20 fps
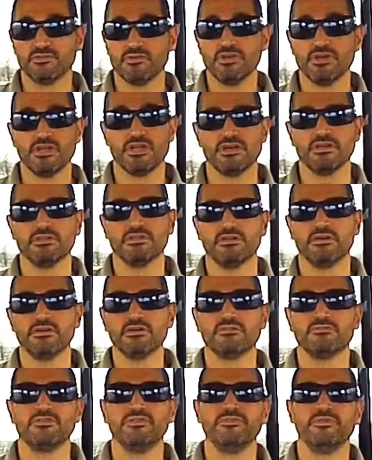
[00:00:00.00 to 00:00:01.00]
One, how
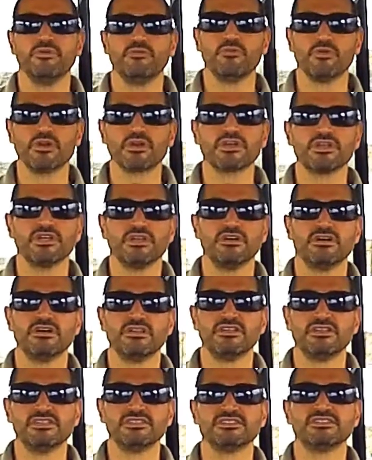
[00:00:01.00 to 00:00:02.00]
long we've been working
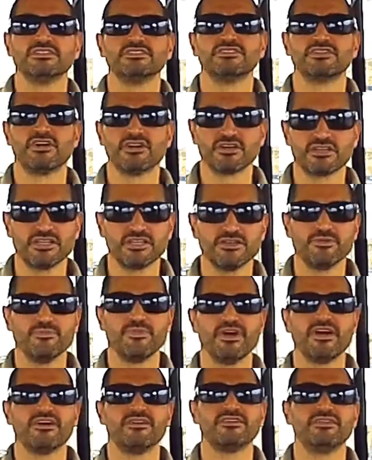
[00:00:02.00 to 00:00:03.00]
on this and talking
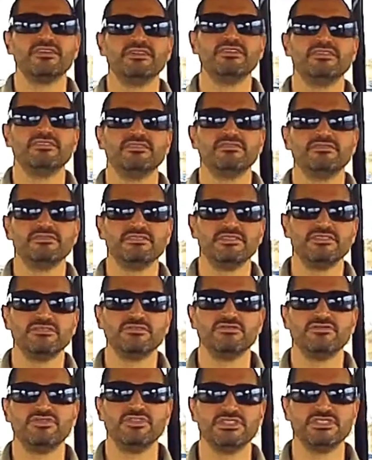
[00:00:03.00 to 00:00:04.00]
about it, and you
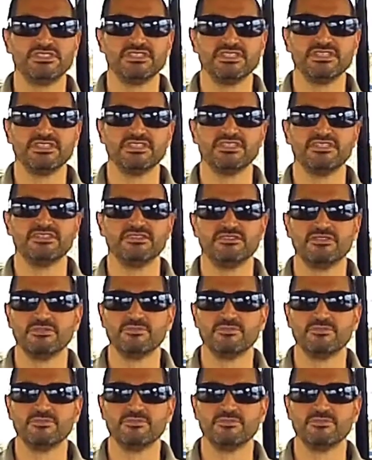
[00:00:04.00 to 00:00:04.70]
know, envisioning it in